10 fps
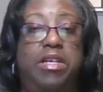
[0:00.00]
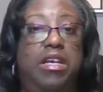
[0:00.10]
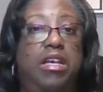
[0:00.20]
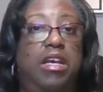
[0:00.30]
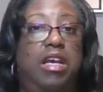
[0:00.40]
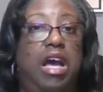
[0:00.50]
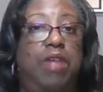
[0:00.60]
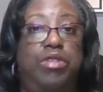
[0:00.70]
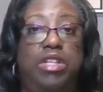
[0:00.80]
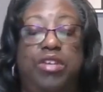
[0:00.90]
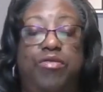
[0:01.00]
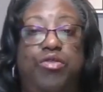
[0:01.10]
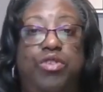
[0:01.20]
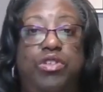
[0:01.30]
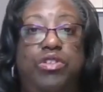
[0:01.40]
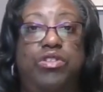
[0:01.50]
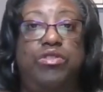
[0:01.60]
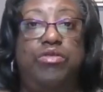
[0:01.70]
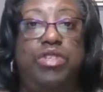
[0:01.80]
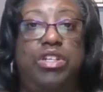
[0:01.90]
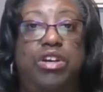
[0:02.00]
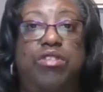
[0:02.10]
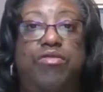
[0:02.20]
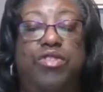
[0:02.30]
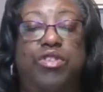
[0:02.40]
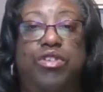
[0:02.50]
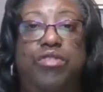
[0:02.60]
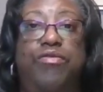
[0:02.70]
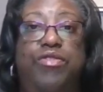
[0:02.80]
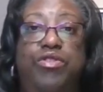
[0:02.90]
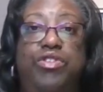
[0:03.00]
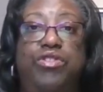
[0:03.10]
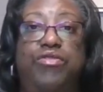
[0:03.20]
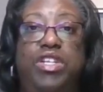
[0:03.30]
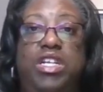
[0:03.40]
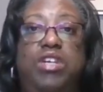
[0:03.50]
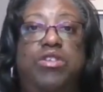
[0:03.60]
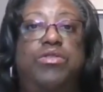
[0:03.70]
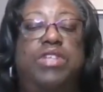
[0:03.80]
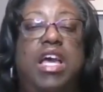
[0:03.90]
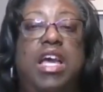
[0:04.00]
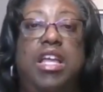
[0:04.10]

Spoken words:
I would love for you to return for future videos.